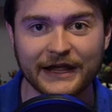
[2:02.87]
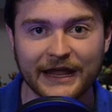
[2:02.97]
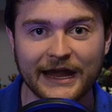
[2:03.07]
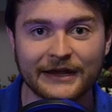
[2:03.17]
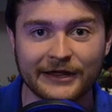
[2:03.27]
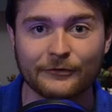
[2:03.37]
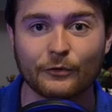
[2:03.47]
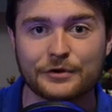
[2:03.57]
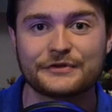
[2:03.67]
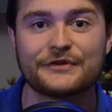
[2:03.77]
I can in
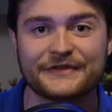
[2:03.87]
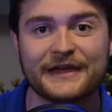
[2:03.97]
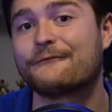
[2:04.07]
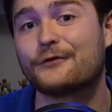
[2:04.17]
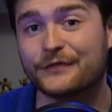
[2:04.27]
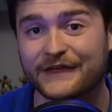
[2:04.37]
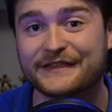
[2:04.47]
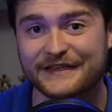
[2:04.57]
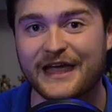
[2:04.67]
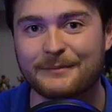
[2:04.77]
order to save for this
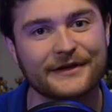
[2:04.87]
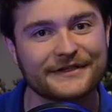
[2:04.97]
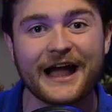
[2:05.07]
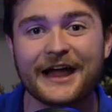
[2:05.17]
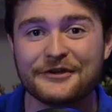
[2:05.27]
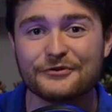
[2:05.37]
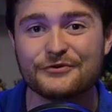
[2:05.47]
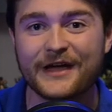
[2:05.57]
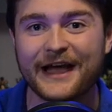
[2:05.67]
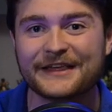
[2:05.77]
set because I know
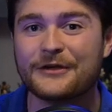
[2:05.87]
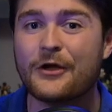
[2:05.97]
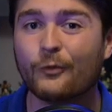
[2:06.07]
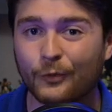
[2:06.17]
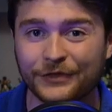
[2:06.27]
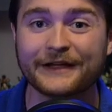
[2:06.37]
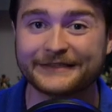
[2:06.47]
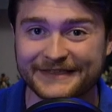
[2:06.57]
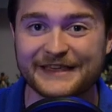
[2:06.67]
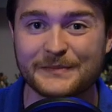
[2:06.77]
you guys would like
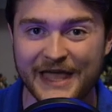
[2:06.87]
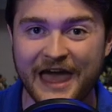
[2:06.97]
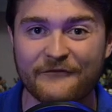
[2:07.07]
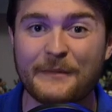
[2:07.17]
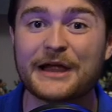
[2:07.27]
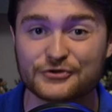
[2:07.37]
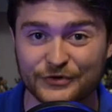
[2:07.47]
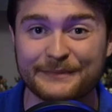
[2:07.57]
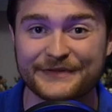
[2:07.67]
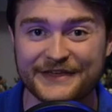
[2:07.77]
to see me have my
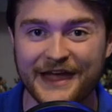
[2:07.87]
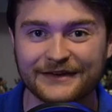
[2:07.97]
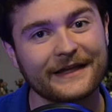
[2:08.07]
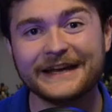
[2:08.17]
dream set.